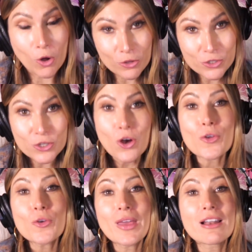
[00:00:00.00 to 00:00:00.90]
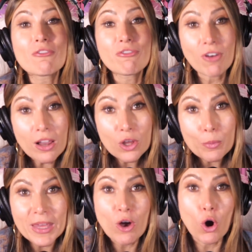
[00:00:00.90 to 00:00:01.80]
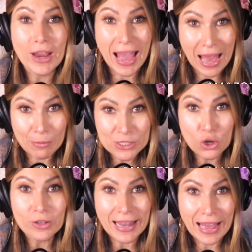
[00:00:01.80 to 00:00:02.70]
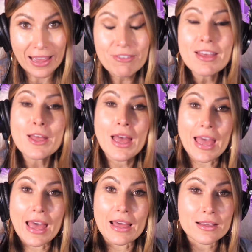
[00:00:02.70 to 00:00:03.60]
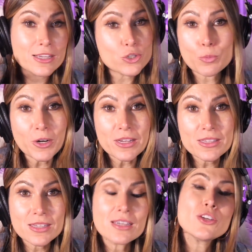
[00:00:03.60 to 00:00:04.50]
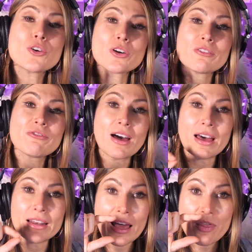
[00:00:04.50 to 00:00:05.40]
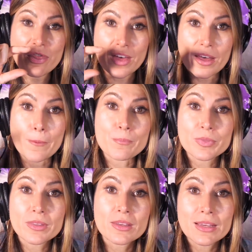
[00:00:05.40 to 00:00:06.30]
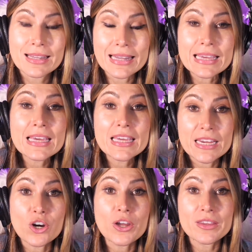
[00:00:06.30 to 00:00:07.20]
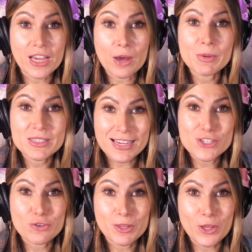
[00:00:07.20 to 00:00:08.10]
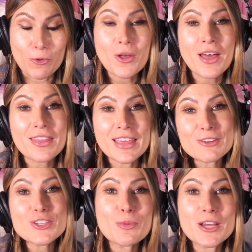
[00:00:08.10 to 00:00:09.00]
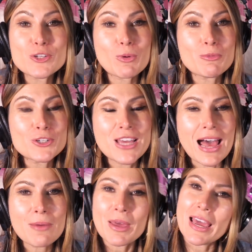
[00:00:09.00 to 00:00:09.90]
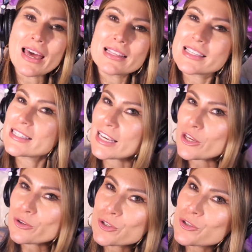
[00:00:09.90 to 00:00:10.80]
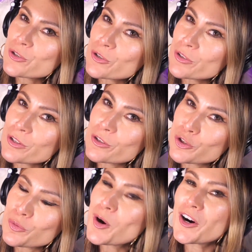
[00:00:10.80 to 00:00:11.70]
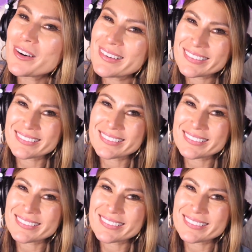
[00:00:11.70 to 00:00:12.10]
Also, you can follow me on Amazon Live, and it's super easy. You're going to find the link here in the comment section below. Thank you so much one more time, and see you soon, YouTuber.